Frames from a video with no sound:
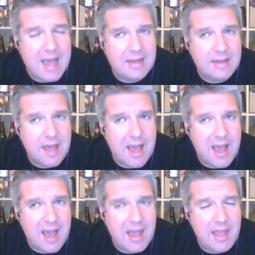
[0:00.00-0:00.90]
and
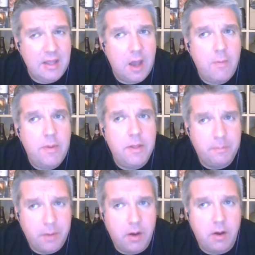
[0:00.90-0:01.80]
I
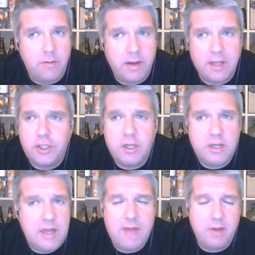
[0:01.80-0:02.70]
opened them both, and I
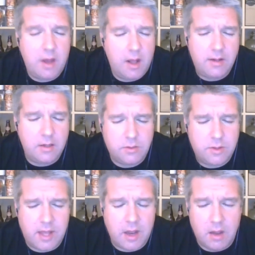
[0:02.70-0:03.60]
should have never held on
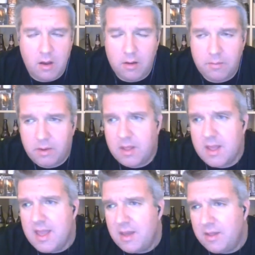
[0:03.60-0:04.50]
to it that long.
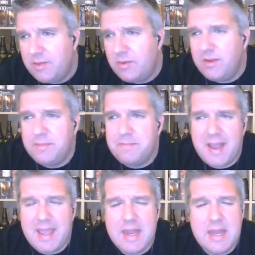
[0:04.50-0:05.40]
But there was
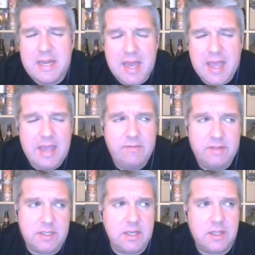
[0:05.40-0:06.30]
my
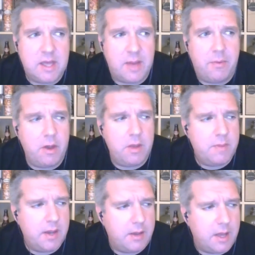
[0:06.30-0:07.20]
naivety at that point
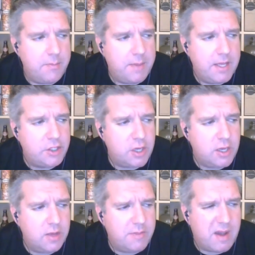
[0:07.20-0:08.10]
in my kind of beer
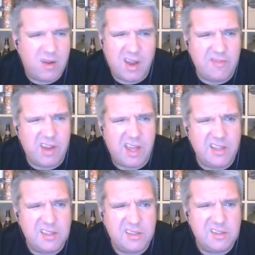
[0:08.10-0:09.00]
journey about kind of
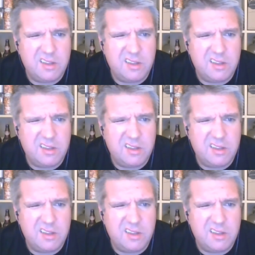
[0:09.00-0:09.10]
like